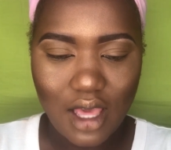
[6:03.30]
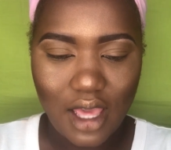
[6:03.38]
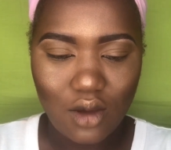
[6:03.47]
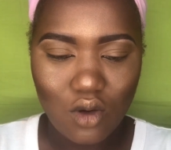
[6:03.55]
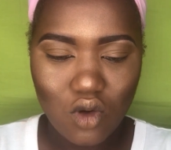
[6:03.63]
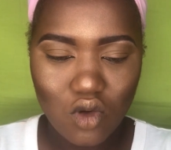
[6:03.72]

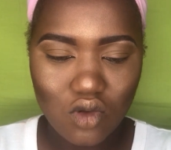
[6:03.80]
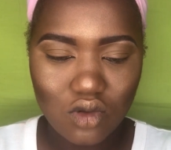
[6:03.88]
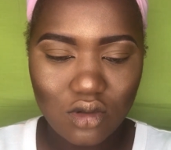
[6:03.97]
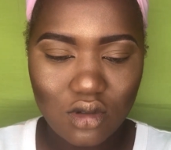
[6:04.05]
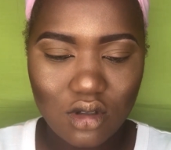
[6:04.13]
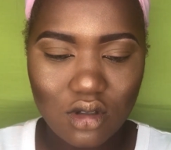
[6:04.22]

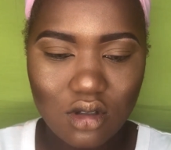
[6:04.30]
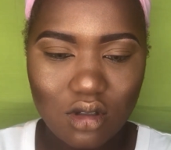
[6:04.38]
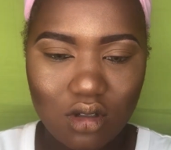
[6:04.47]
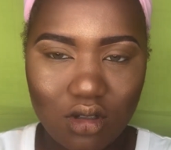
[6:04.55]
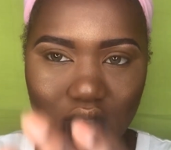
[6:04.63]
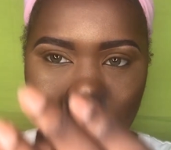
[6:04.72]

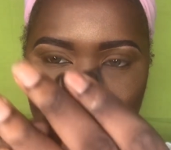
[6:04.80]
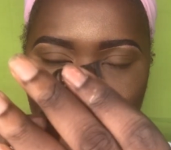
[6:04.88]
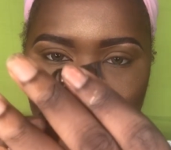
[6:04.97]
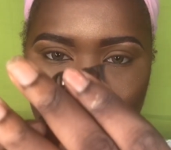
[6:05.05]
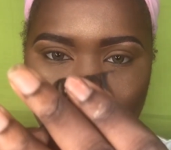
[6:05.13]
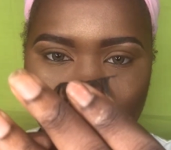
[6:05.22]

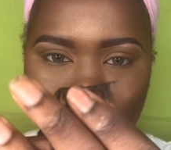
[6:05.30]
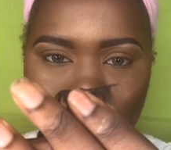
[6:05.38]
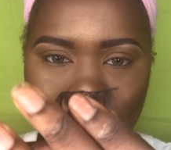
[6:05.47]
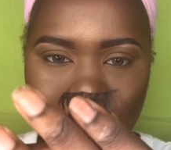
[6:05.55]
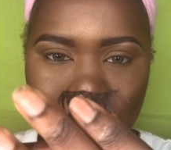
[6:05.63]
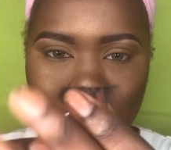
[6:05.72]
I
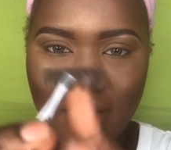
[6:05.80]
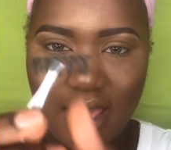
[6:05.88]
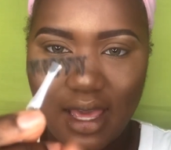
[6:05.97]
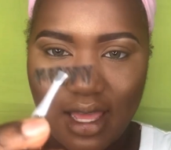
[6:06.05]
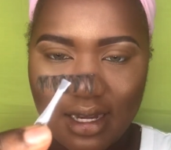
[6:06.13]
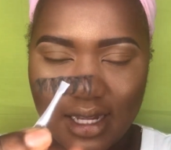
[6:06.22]
put it in
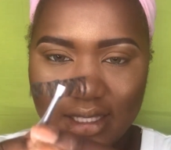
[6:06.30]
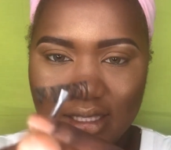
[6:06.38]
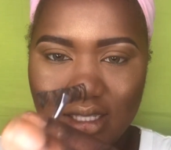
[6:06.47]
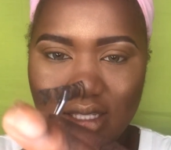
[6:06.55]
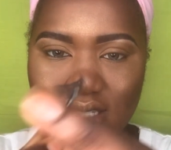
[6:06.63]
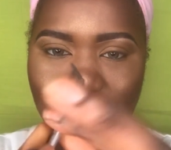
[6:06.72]
my hand like
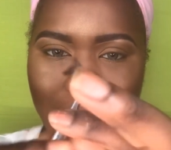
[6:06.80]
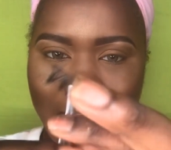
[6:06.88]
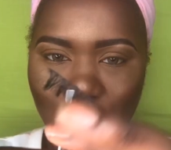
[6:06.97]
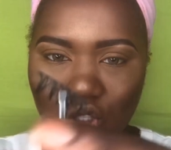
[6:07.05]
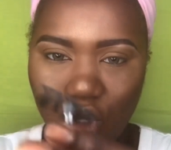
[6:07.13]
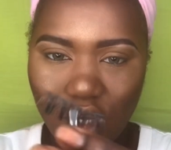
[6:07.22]
this, and
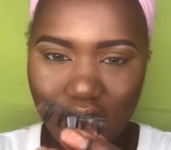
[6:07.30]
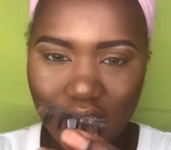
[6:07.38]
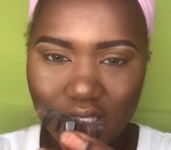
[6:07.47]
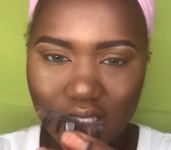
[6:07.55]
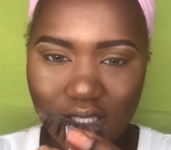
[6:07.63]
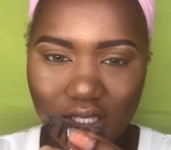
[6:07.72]
I turn
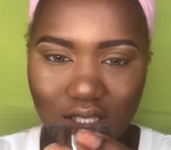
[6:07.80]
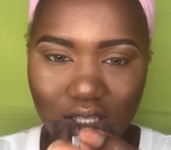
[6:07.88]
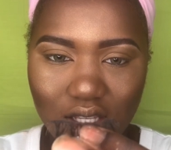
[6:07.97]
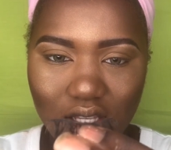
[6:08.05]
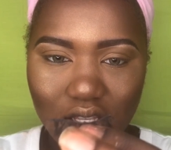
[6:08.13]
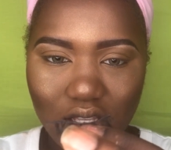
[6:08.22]
it,
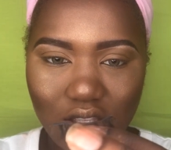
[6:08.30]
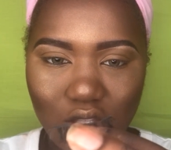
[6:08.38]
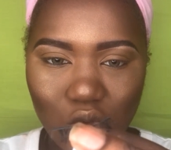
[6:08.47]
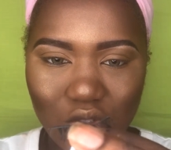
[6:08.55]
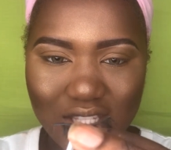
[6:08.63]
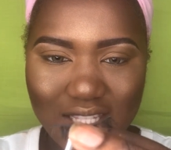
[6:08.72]

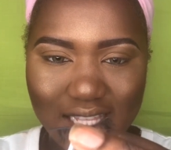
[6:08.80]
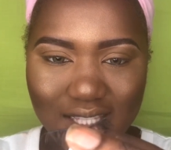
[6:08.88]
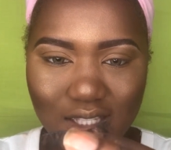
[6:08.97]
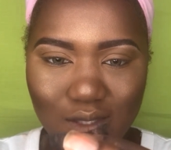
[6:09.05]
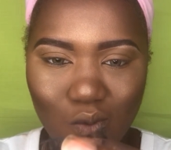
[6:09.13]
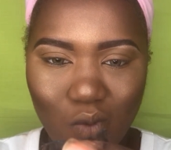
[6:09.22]

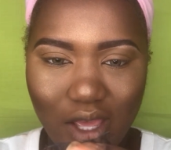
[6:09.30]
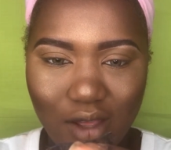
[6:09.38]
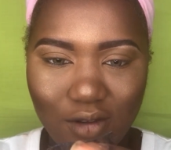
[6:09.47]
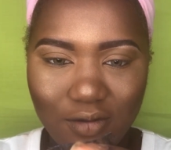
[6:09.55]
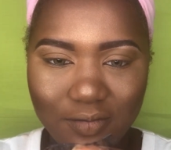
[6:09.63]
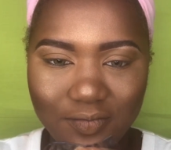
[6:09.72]
set it
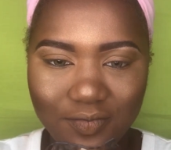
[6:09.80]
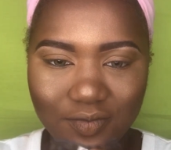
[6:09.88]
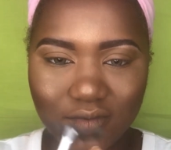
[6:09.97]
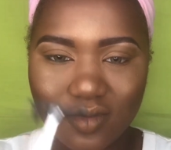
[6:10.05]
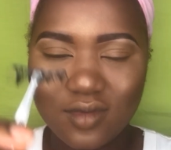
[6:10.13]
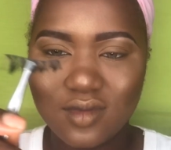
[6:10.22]
well.
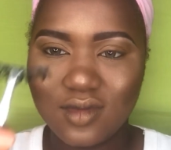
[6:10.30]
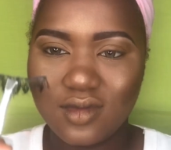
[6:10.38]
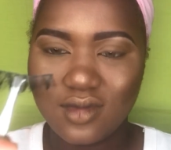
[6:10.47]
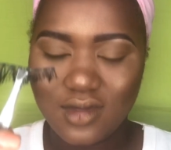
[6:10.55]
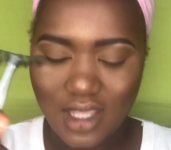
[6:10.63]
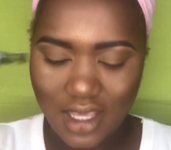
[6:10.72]

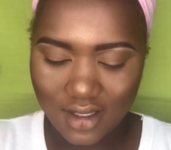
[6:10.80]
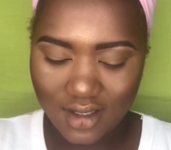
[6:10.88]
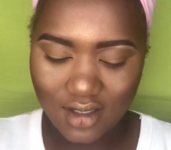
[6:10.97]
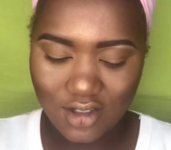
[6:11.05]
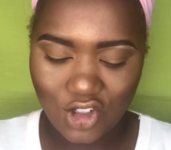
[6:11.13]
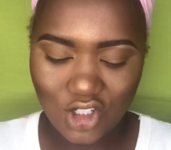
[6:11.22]

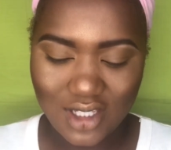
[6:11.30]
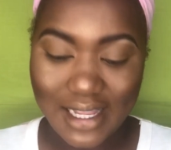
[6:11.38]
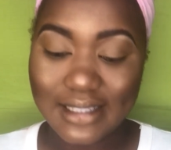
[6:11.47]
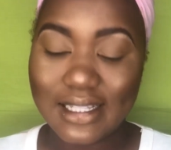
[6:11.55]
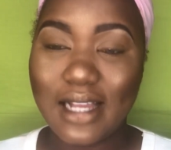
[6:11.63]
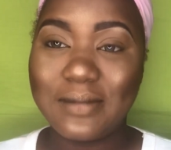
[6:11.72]
Yes, just
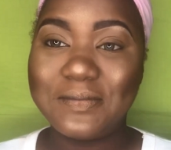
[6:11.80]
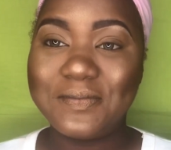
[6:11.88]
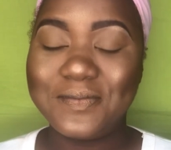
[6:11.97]
like that.